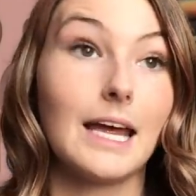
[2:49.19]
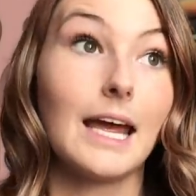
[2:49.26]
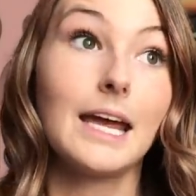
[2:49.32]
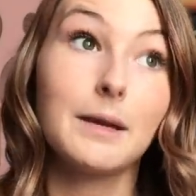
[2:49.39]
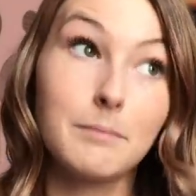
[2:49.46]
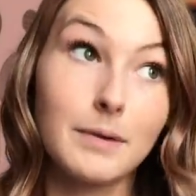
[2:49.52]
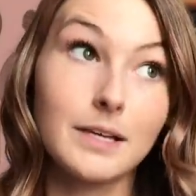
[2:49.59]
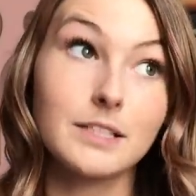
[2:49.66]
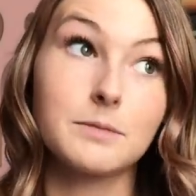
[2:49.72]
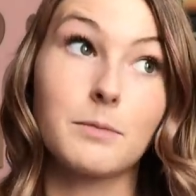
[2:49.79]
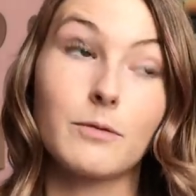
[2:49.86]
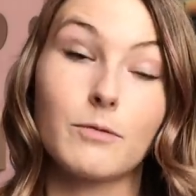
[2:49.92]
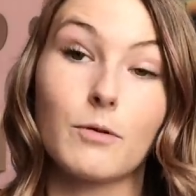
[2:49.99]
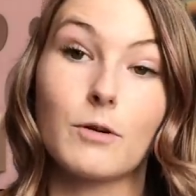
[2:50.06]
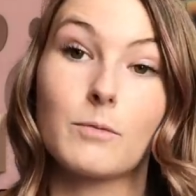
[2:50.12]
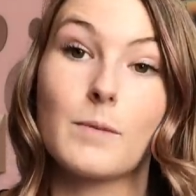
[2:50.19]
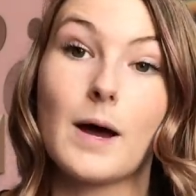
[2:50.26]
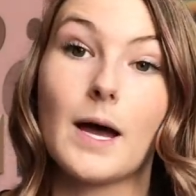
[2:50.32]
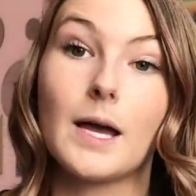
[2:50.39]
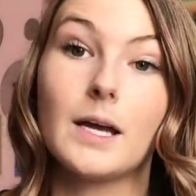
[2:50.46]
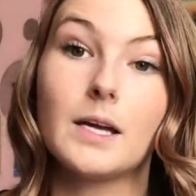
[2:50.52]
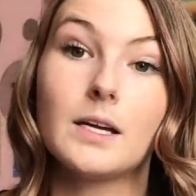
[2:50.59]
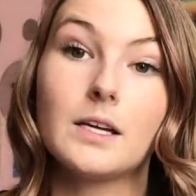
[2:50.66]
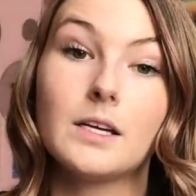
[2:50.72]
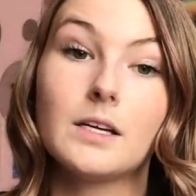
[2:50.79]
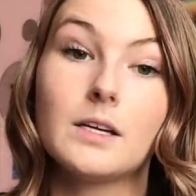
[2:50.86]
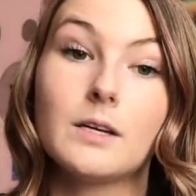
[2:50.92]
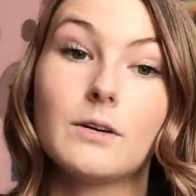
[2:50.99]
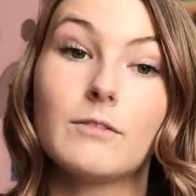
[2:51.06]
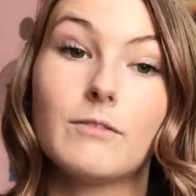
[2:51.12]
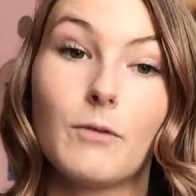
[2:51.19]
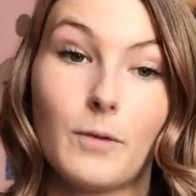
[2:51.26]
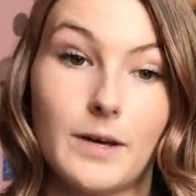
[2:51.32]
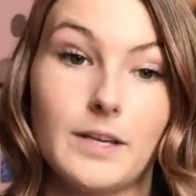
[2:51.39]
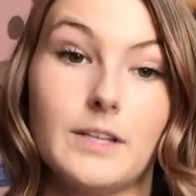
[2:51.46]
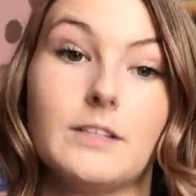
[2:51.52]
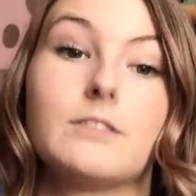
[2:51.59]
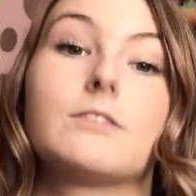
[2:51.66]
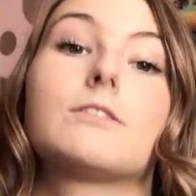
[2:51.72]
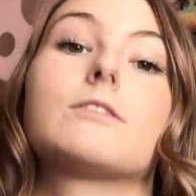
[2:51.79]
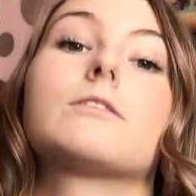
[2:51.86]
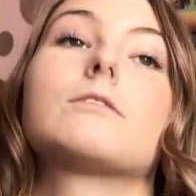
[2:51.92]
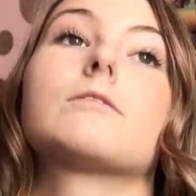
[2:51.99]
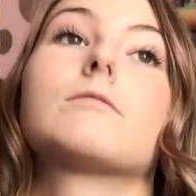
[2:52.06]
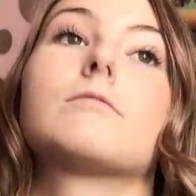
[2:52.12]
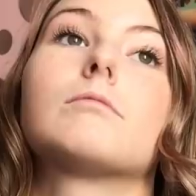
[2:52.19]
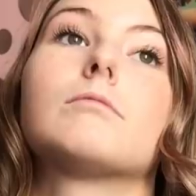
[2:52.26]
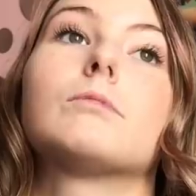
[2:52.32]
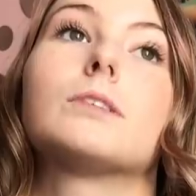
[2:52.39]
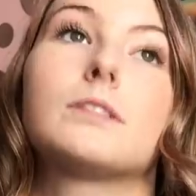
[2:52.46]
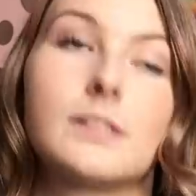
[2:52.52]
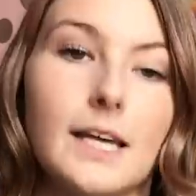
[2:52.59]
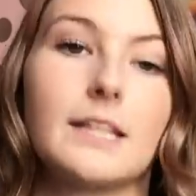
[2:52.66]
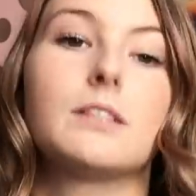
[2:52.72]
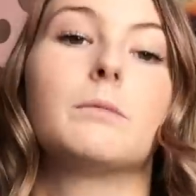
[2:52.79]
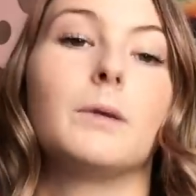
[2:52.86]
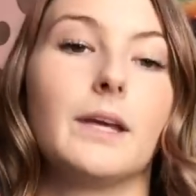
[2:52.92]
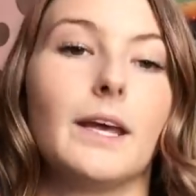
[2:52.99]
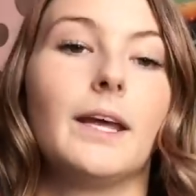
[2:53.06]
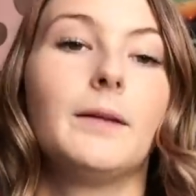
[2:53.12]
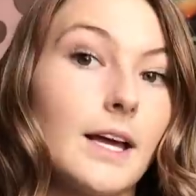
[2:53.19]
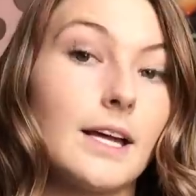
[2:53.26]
8 months before my voyage was set to begin.